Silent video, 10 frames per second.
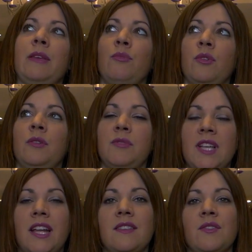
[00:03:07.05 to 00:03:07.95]
people
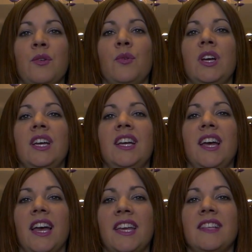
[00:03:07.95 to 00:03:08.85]
upset, so
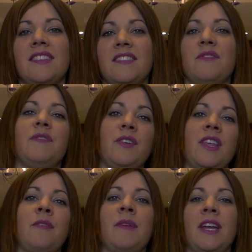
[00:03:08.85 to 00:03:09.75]
I guess that's a fear
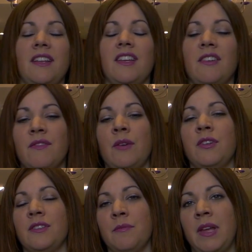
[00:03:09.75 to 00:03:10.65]
that if I were
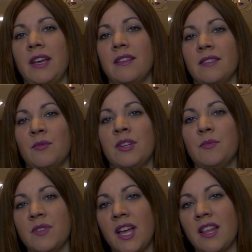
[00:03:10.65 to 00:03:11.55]
to make someone
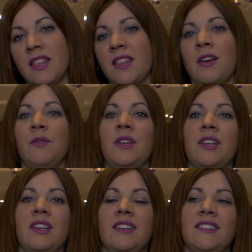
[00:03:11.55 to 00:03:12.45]
upset, then that would
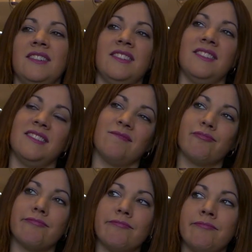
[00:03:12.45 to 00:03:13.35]

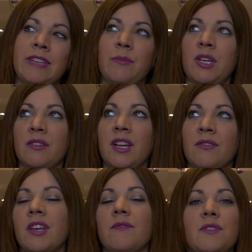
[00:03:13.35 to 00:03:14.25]
make me
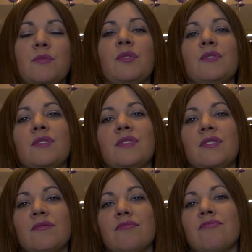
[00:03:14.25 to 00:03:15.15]
uncomfortable.
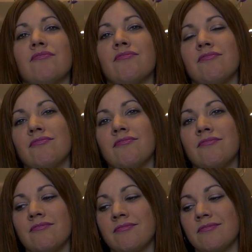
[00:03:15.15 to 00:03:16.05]
So
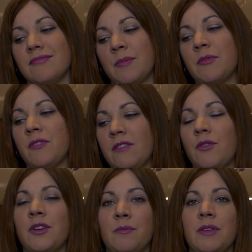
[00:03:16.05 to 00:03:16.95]
I'm afraid of
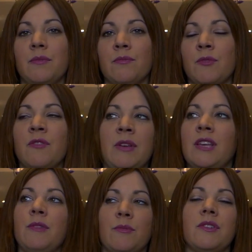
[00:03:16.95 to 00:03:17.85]

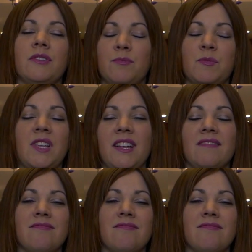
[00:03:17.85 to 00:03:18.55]
making people upset.